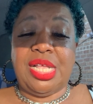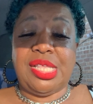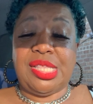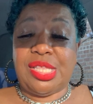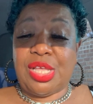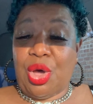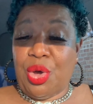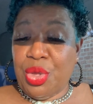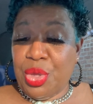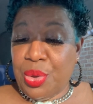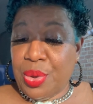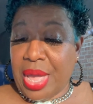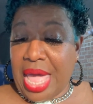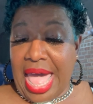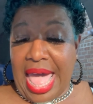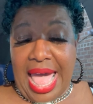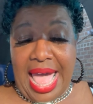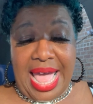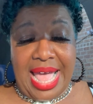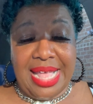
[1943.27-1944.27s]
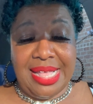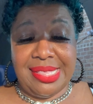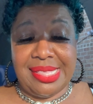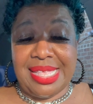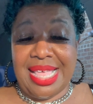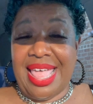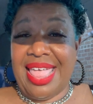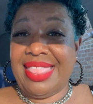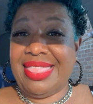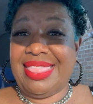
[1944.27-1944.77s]
so you guys
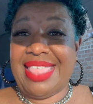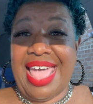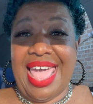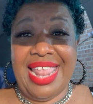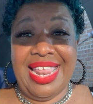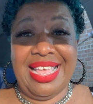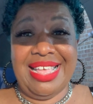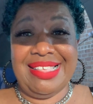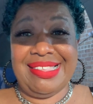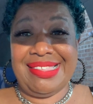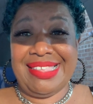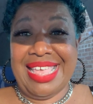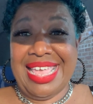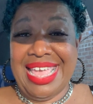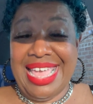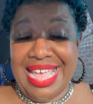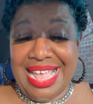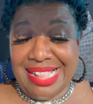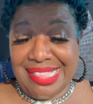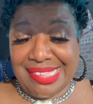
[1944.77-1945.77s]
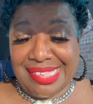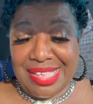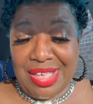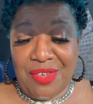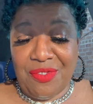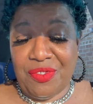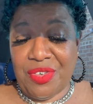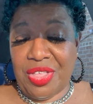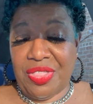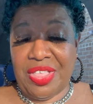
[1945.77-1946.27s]
that is it
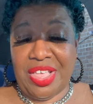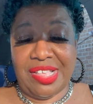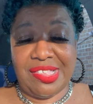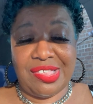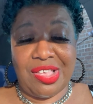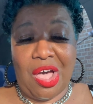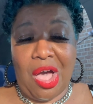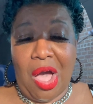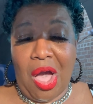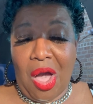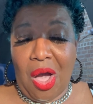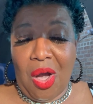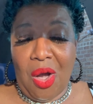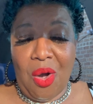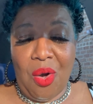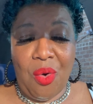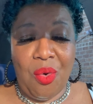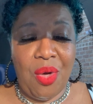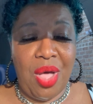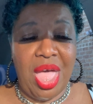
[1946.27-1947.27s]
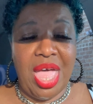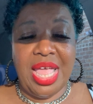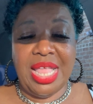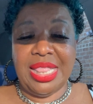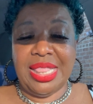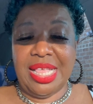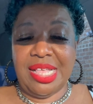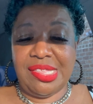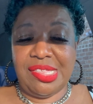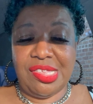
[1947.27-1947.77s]
for this haul
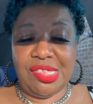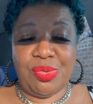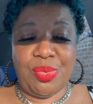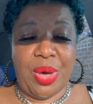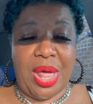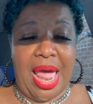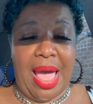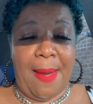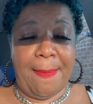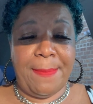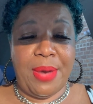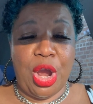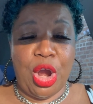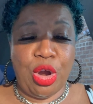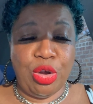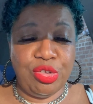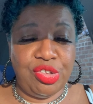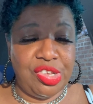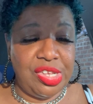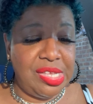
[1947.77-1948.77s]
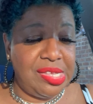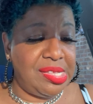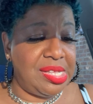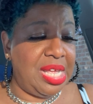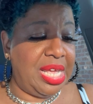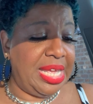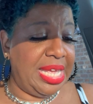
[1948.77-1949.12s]
this is what I purchased.